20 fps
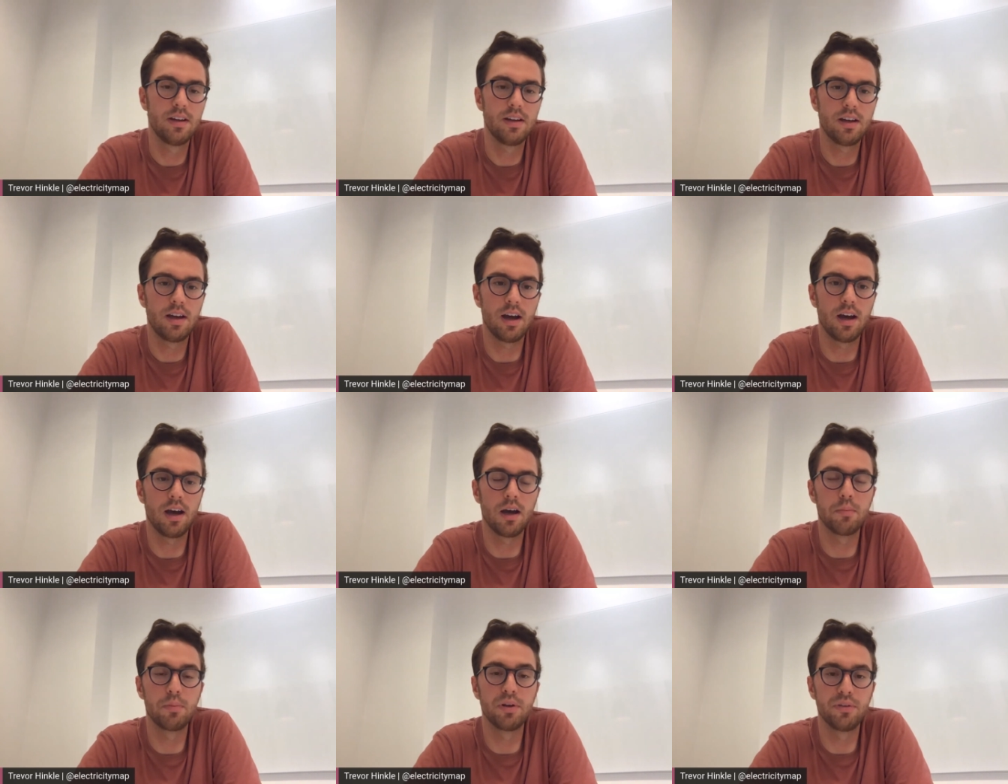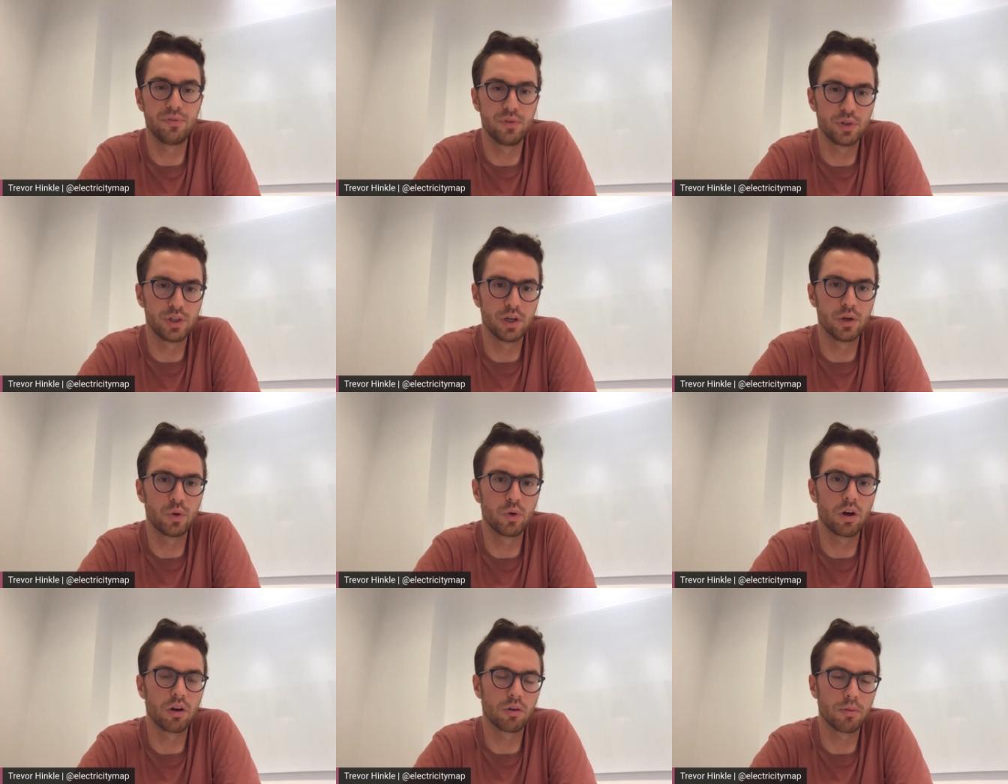But if you
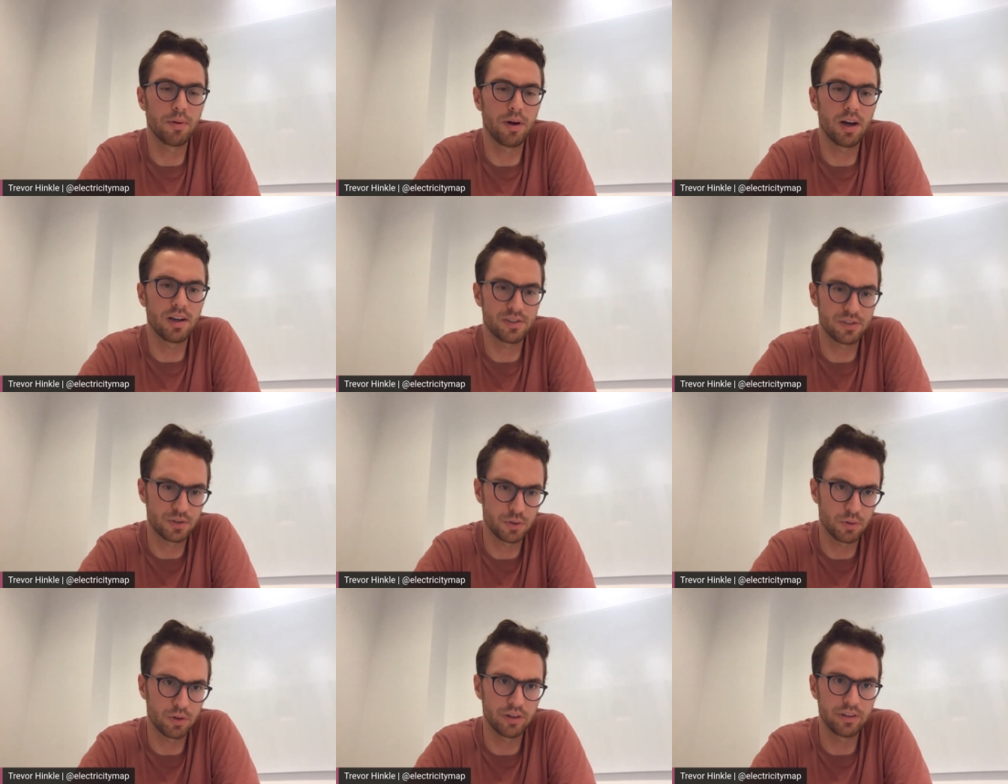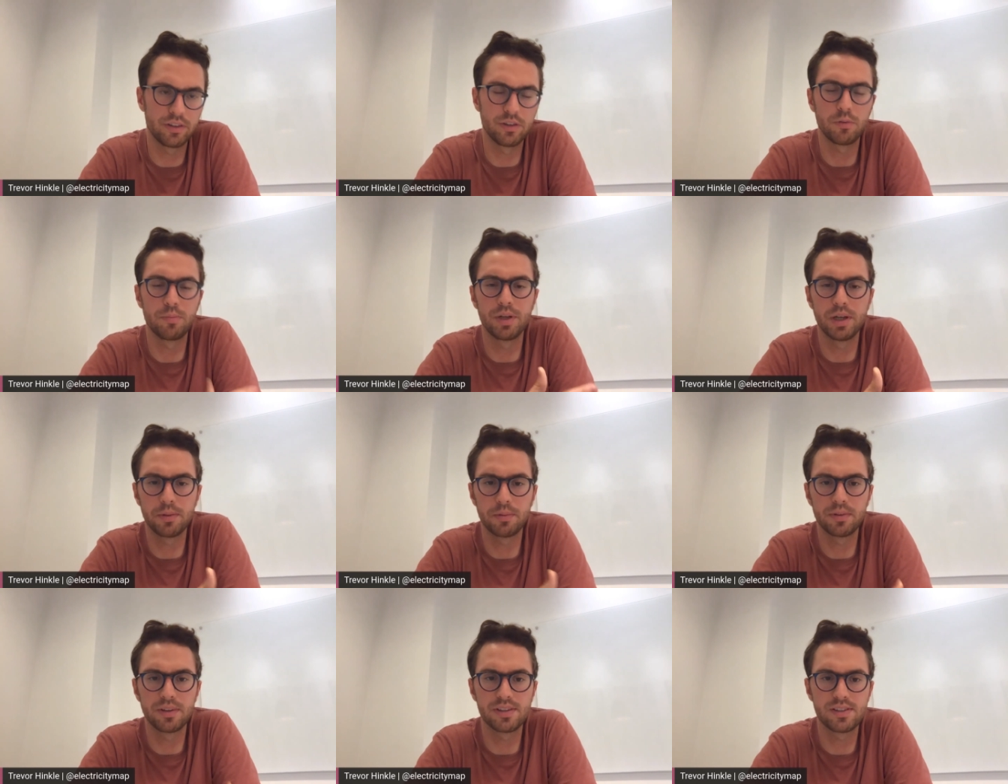go to our repository, then you'll be
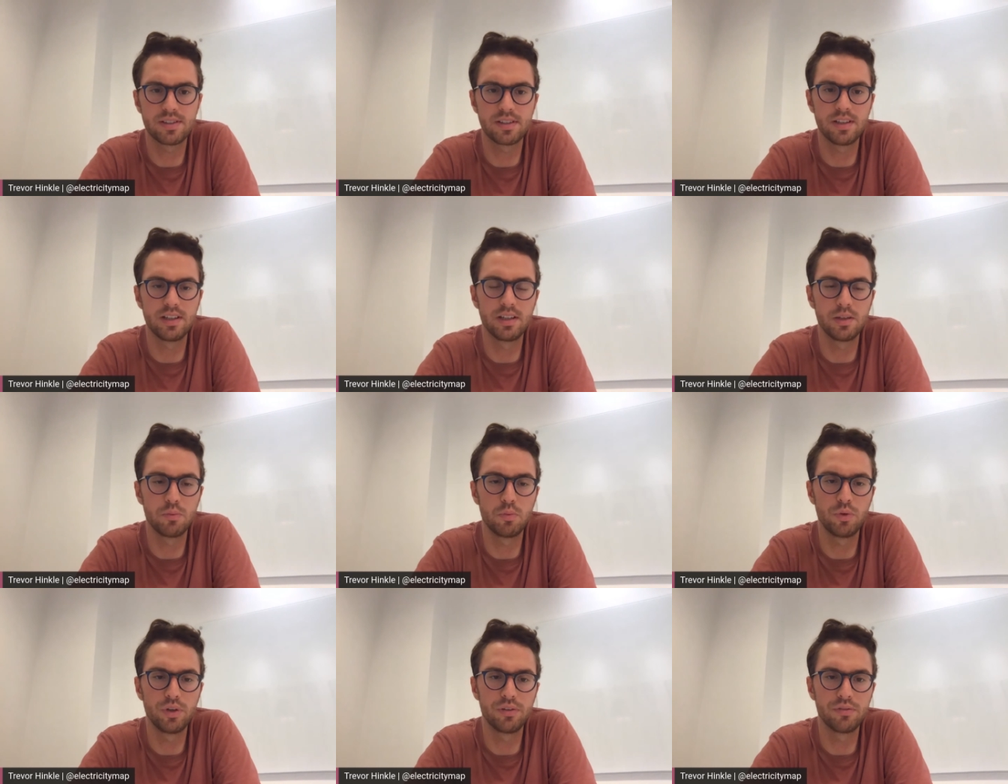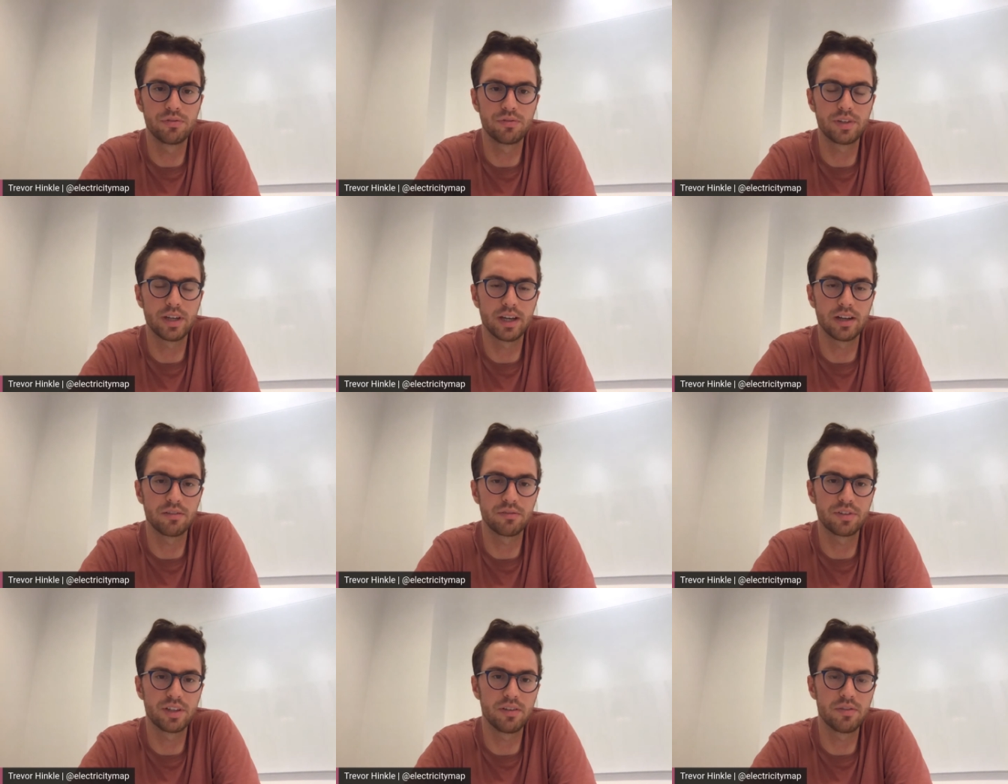able to see we've kind
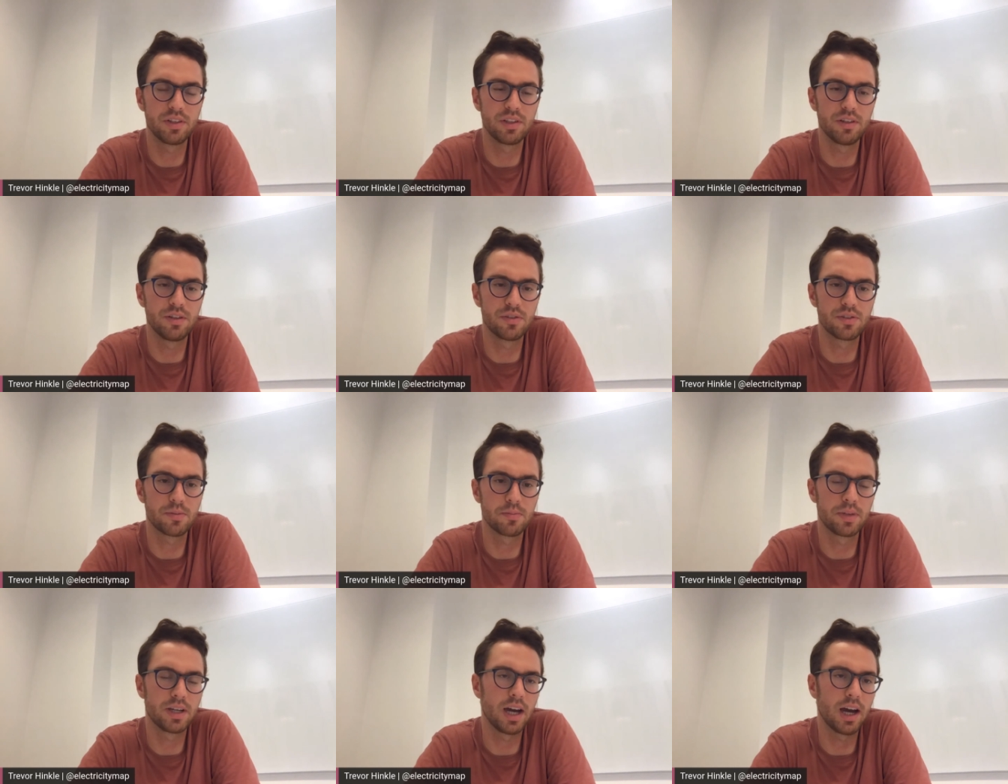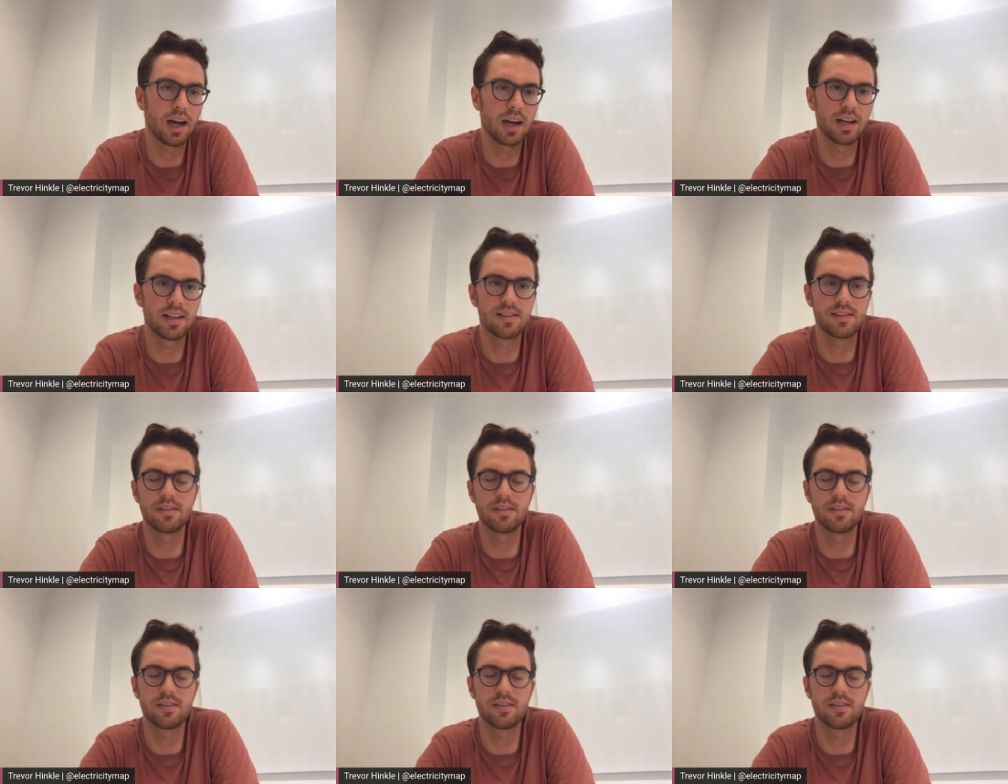of given you some guides,